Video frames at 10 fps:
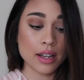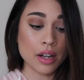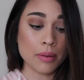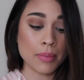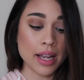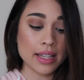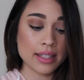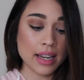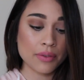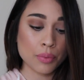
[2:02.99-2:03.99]
I
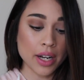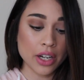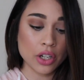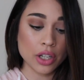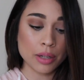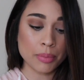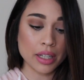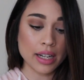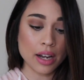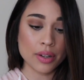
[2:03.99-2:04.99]
saved what I could,
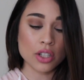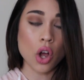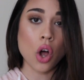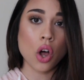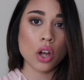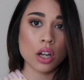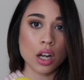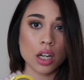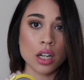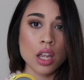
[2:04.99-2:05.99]
but now it's all
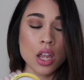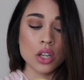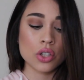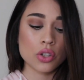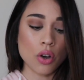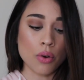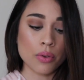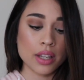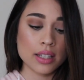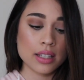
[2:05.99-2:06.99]
gone. So
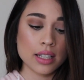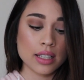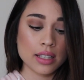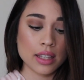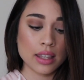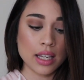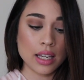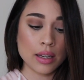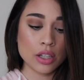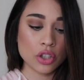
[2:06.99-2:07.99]
this is
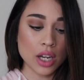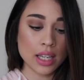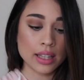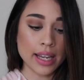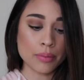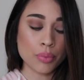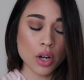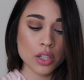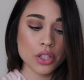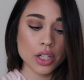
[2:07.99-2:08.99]
the shade Light
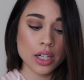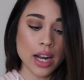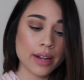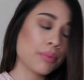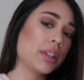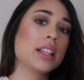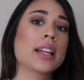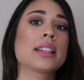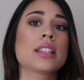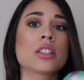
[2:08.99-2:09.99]
Bronzer. I really
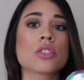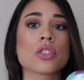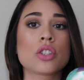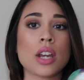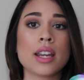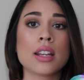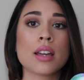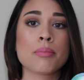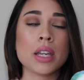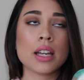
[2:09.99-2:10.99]
like this shade
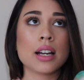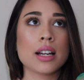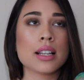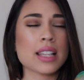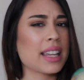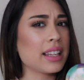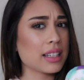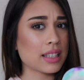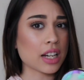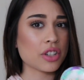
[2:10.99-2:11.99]
because, I think
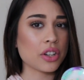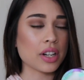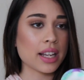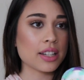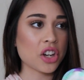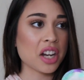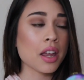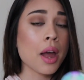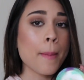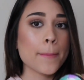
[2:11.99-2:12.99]
this is actually their lightest shade,
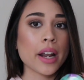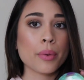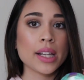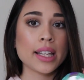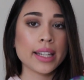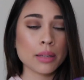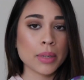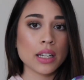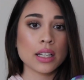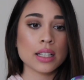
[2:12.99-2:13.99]
but I really like it
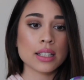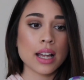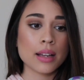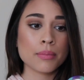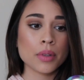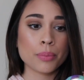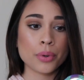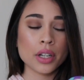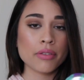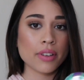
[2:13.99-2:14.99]
because I'm
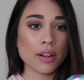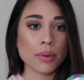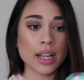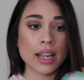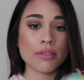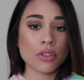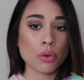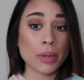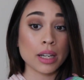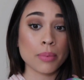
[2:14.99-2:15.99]
pretty fair when I have
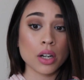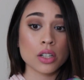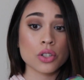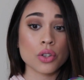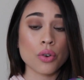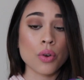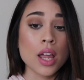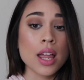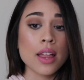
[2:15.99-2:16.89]
no makeup on. So